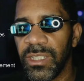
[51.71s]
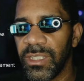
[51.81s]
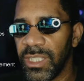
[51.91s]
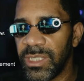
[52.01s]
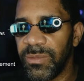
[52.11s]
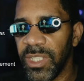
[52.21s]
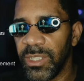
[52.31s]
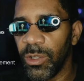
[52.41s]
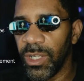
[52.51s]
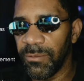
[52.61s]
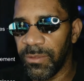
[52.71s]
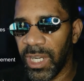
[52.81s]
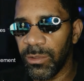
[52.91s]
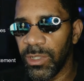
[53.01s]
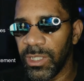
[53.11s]
this video and
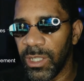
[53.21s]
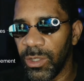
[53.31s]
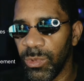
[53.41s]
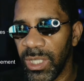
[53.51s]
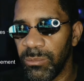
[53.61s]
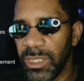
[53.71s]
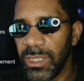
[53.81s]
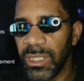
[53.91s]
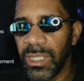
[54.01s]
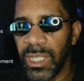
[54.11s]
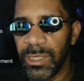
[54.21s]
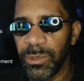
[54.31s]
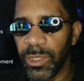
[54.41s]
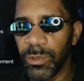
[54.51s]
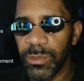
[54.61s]
follow along with me as we
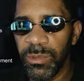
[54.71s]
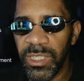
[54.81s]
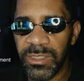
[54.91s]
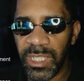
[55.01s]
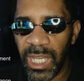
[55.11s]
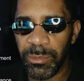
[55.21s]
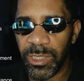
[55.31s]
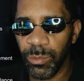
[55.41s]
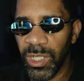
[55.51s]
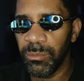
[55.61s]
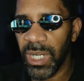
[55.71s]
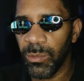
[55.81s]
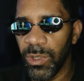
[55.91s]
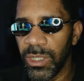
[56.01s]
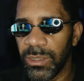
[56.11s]
go through these topics one by
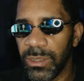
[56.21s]
one.